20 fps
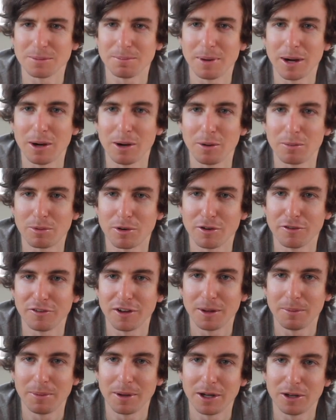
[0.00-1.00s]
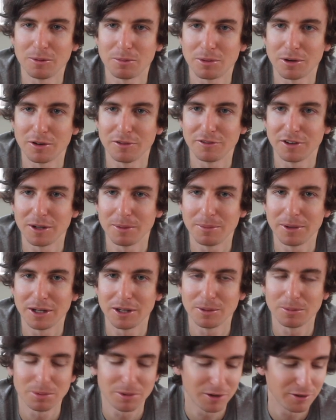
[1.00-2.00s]
Power profile, power profile,
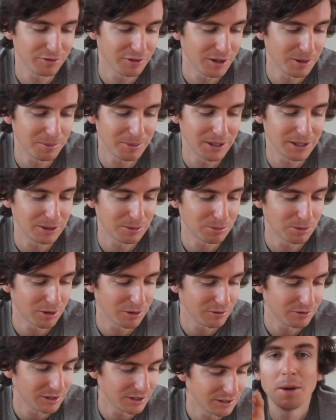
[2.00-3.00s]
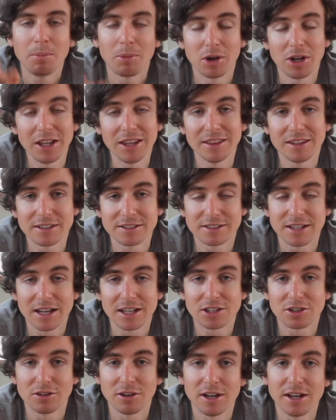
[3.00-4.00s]
power profile, power profile. Putting this
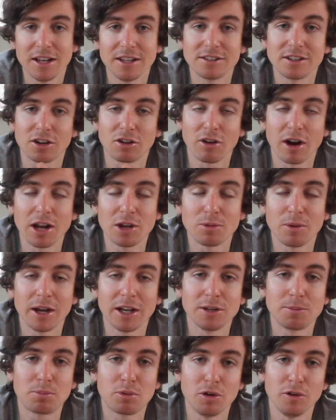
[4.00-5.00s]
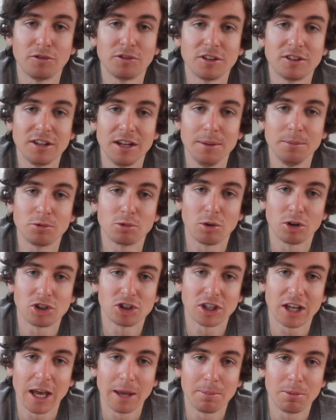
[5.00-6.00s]
data in is a great way to prove to teams what
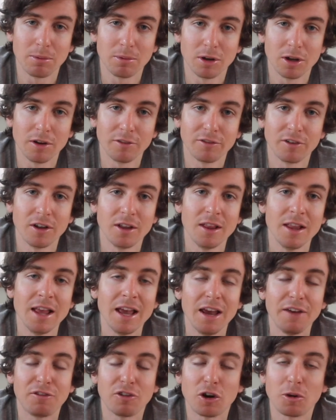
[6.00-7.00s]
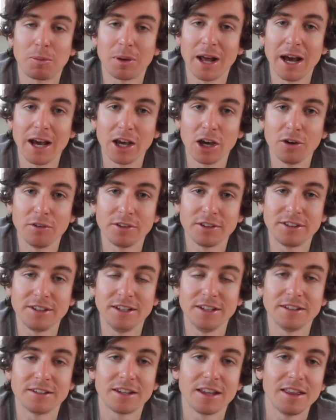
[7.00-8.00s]
you're capable of. If you're applying
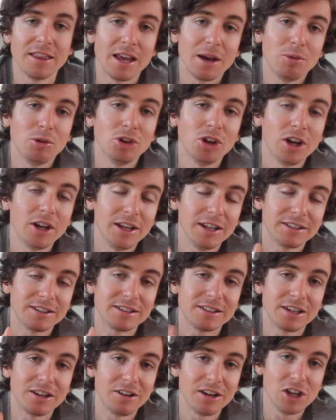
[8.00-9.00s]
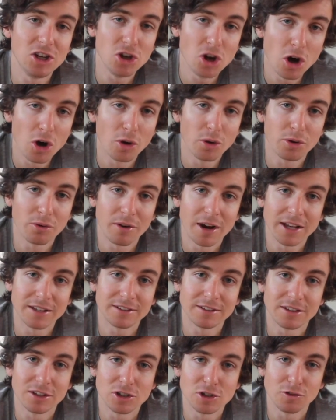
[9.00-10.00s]
overseas, they will not necessarily know the
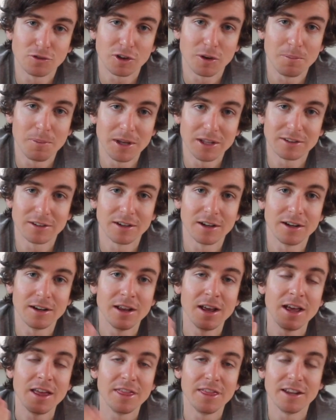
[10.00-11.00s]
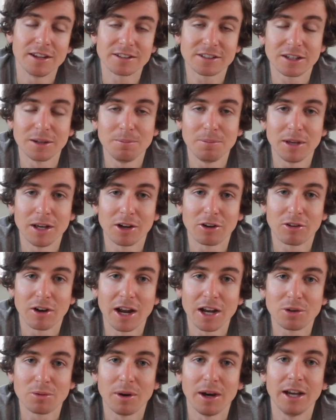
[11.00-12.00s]
races that you've competed in. This can be a
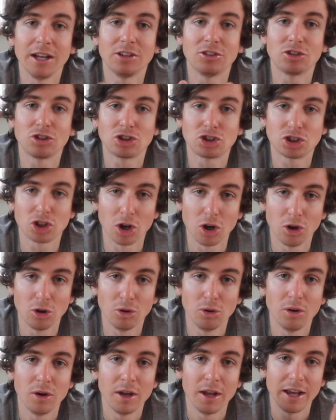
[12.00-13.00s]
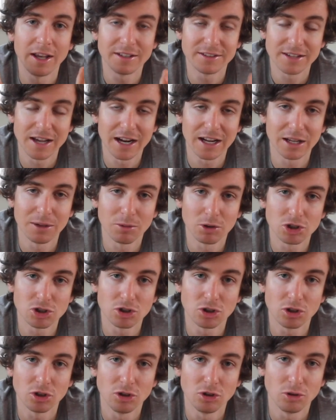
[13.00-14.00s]
great way to show exactly what
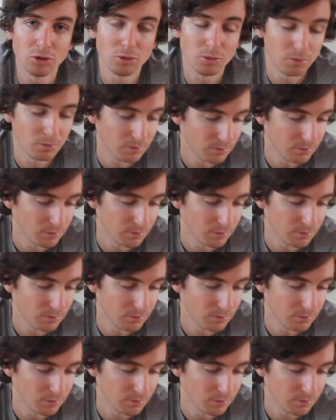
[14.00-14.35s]
you can do.